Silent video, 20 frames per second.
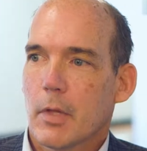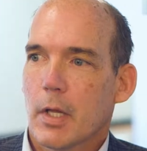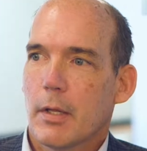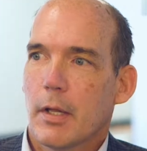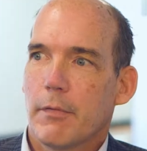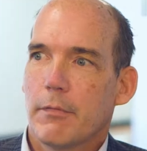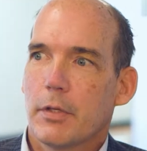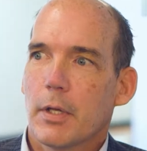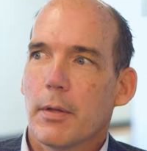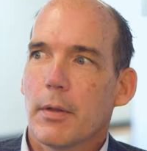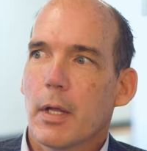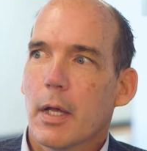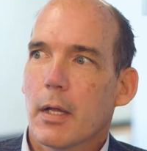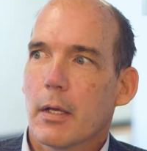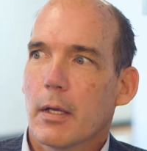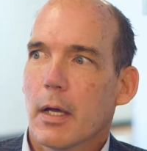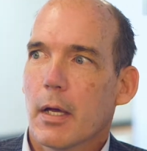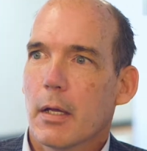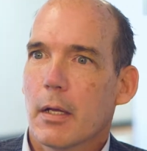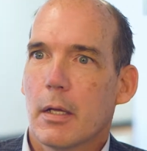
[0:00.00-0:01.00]
They've done
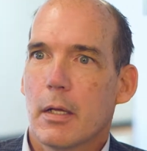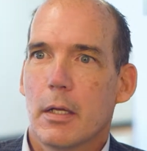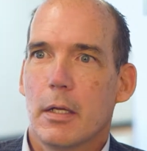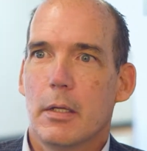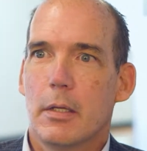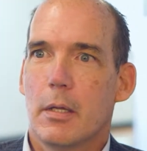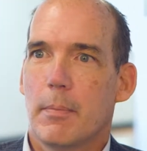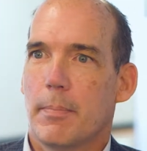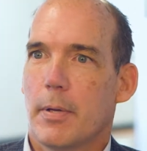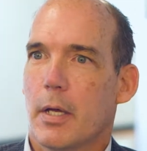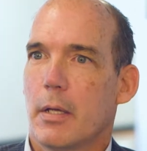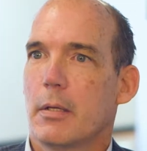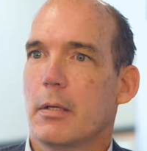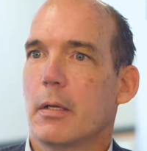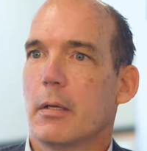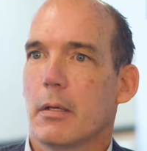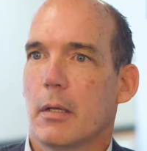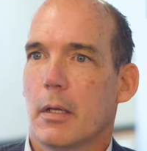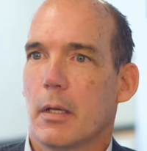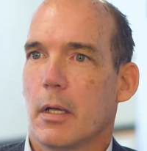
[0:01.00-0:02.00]
that kind of
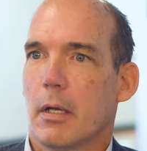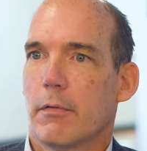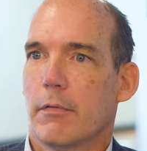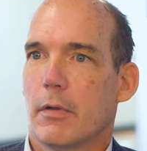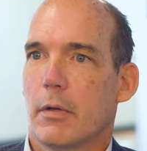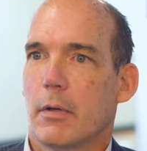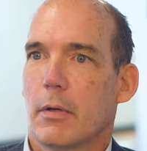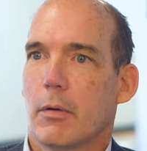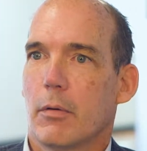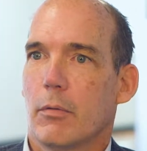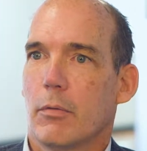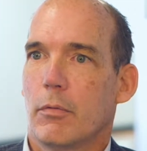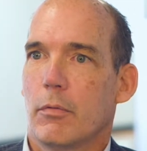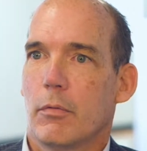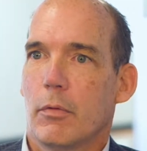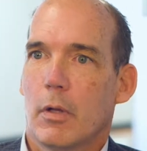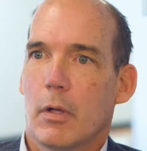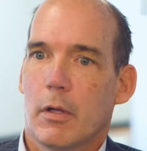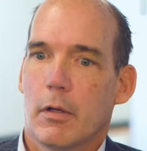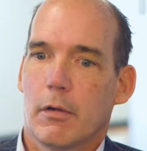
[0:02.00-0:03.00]
independently of their
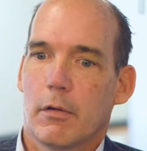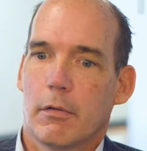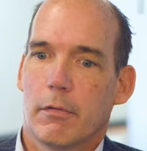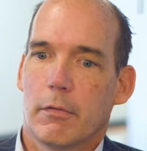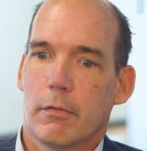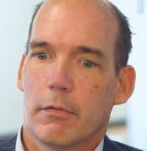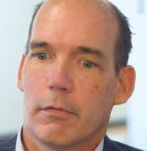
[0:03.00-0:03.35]
own uh,